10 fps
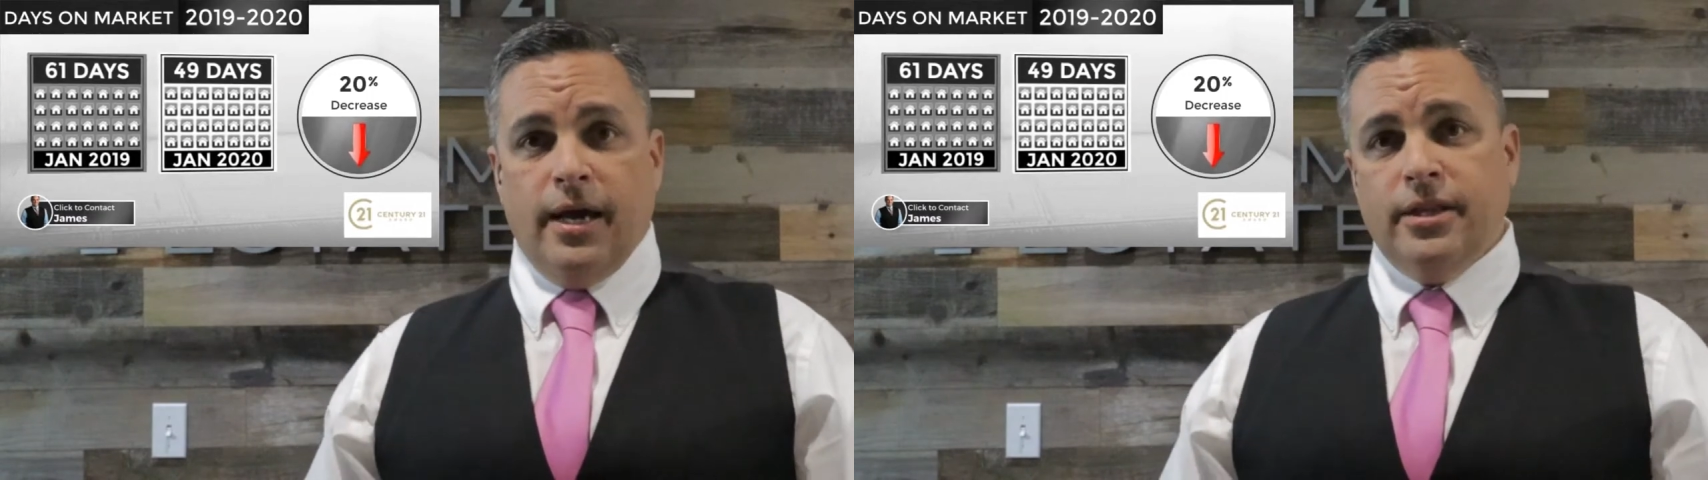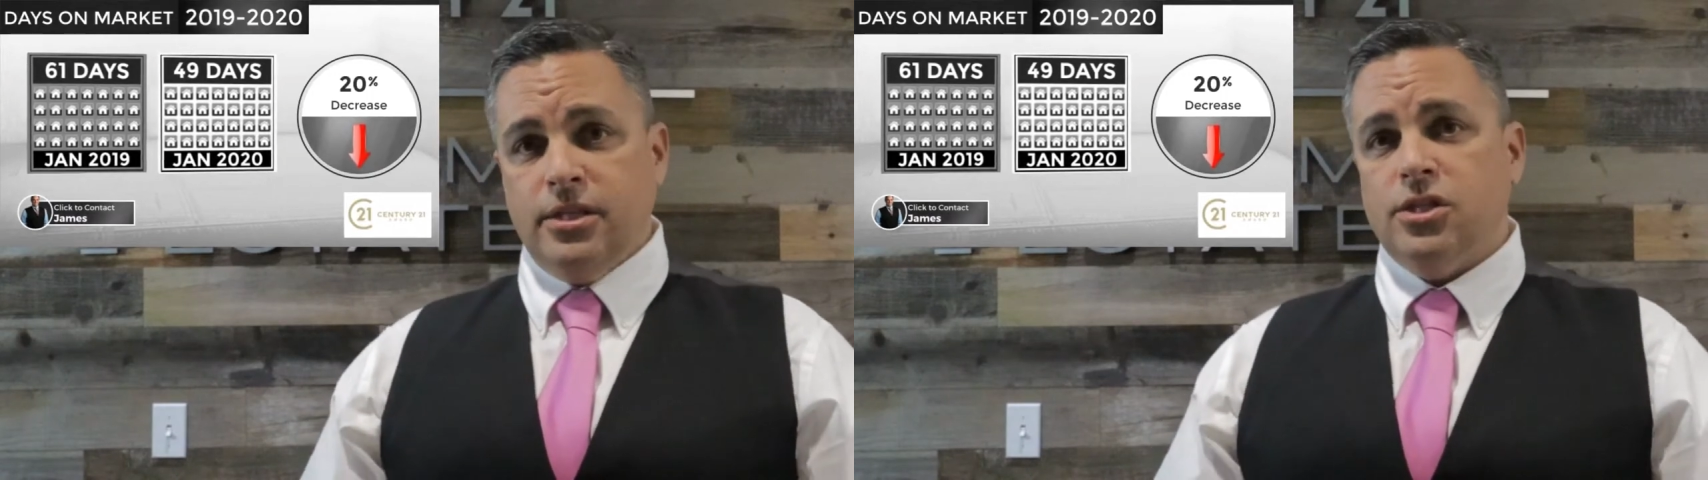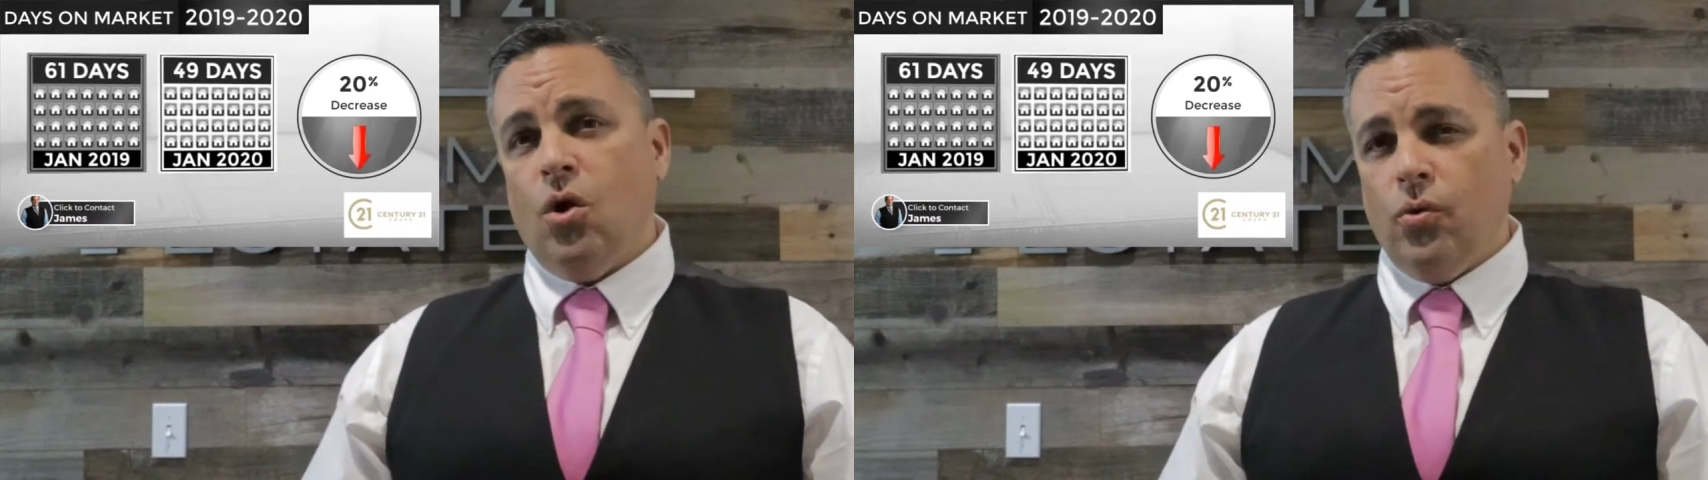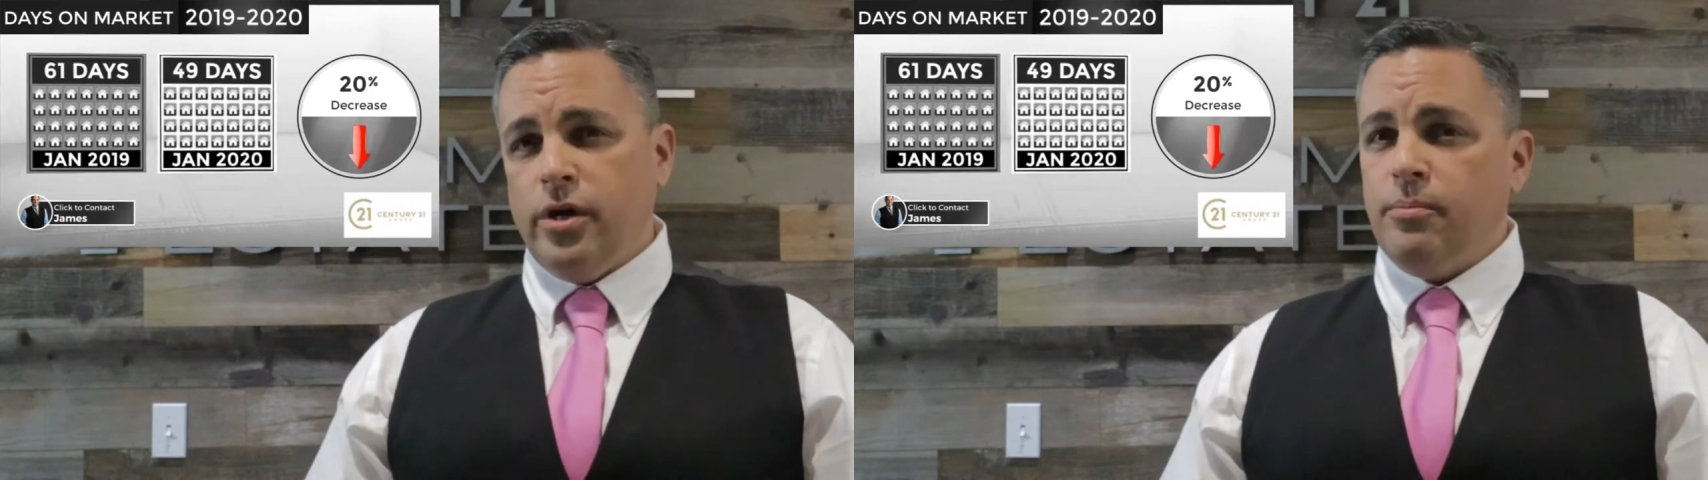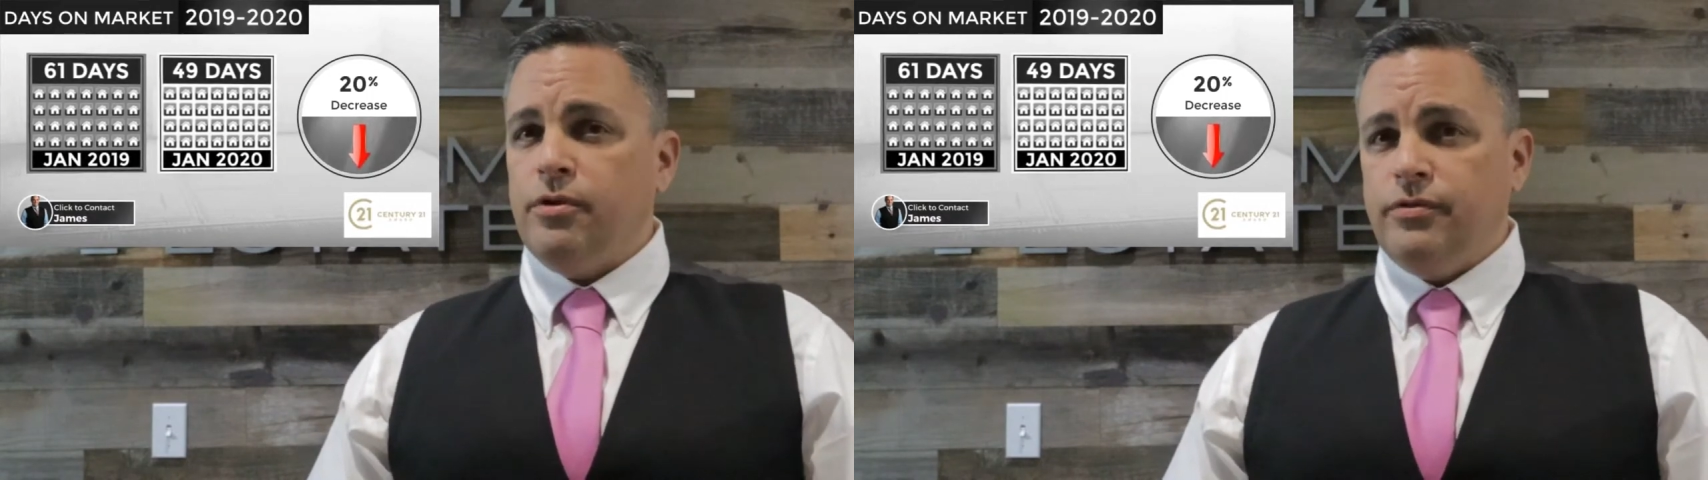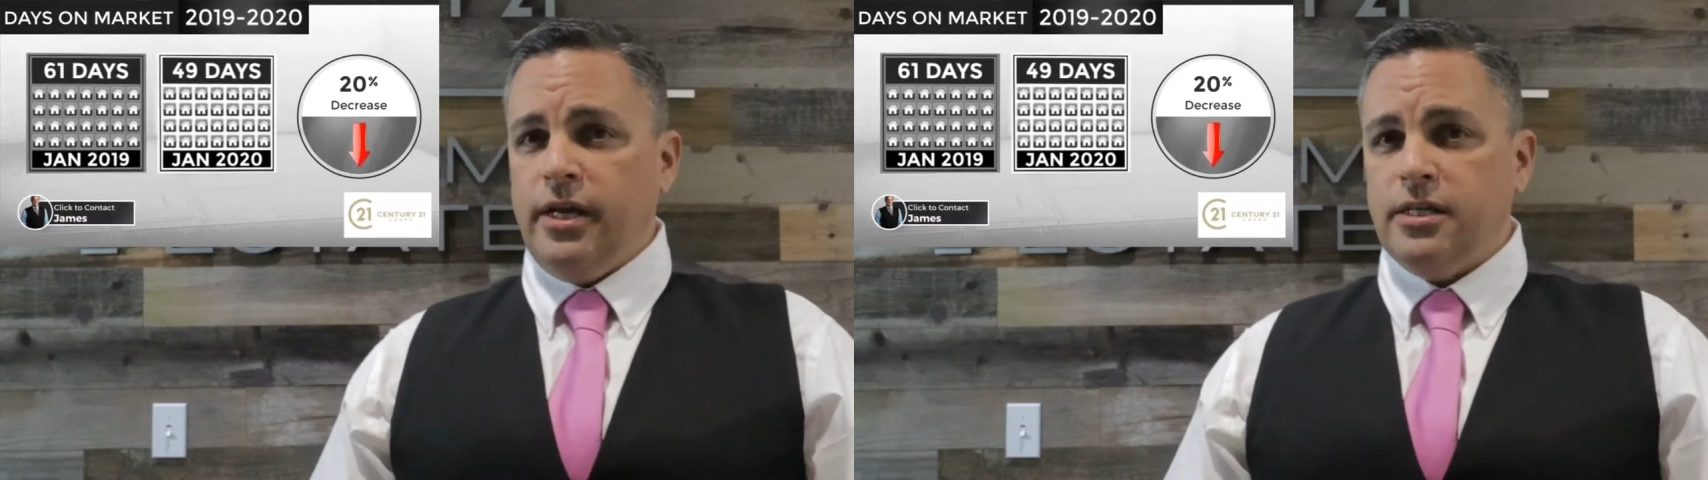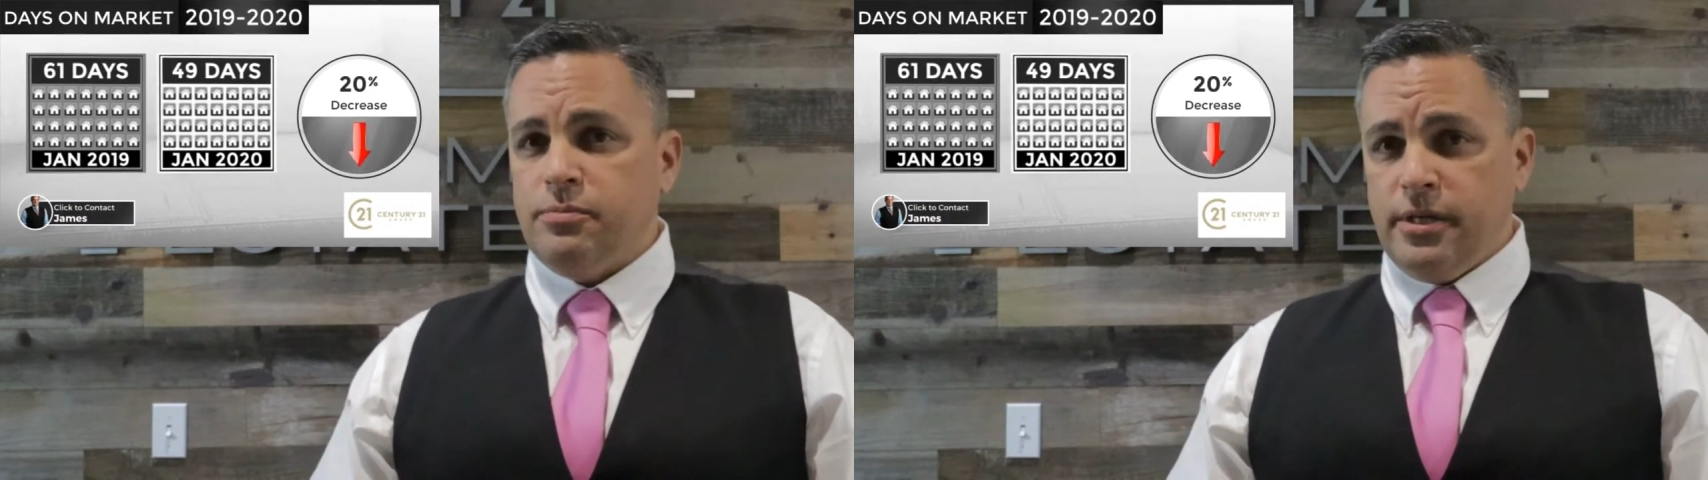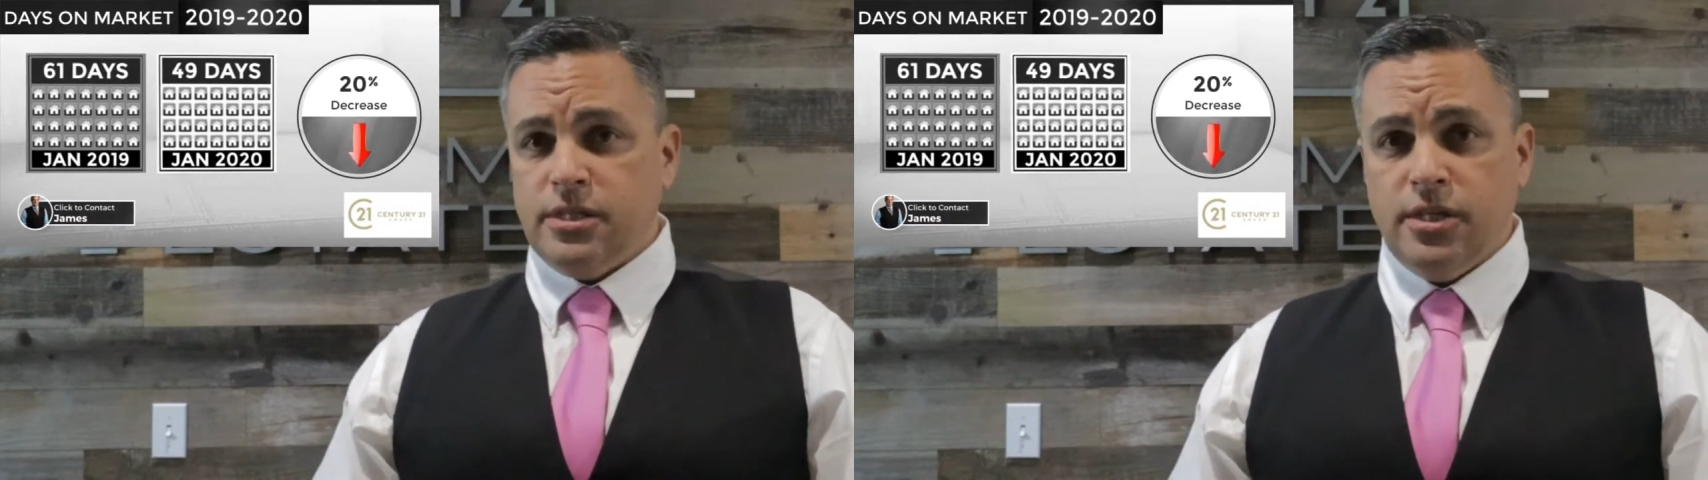and this lower number of days
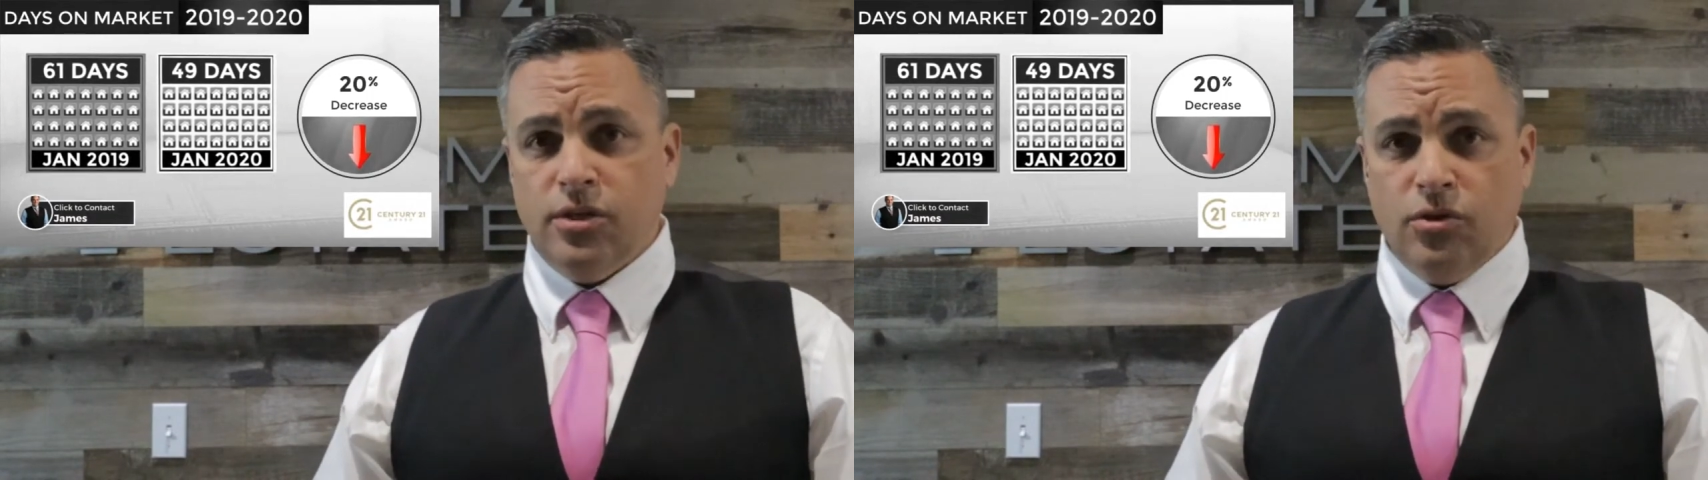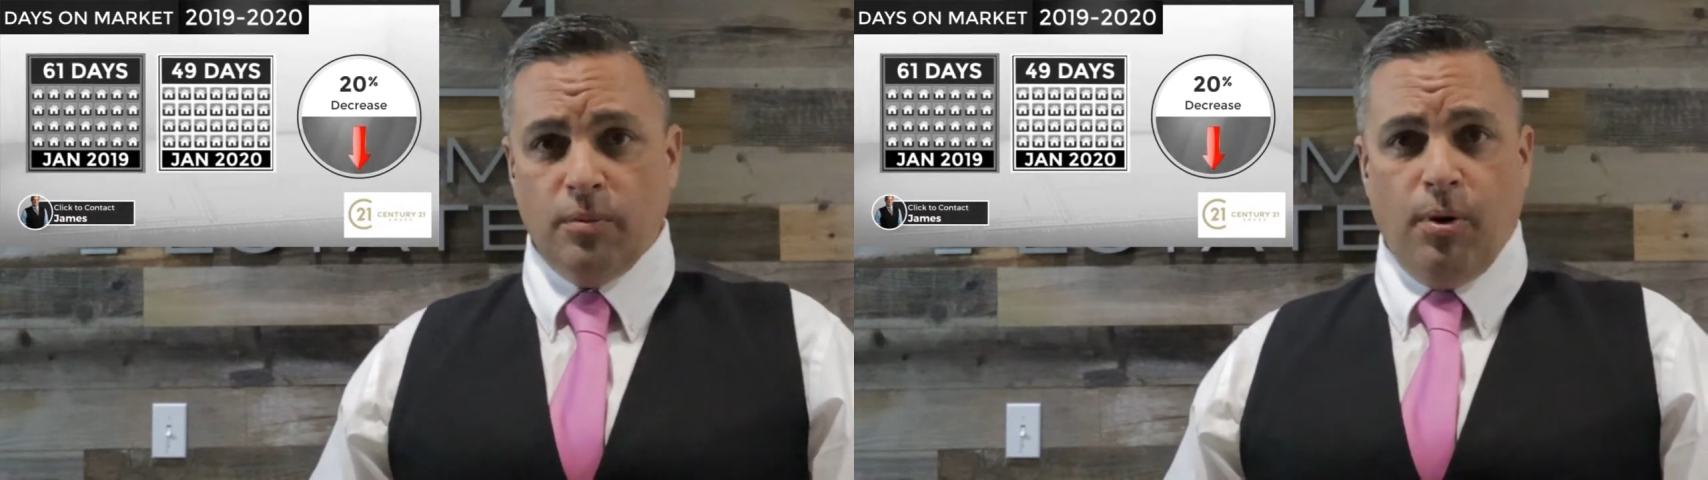may signal a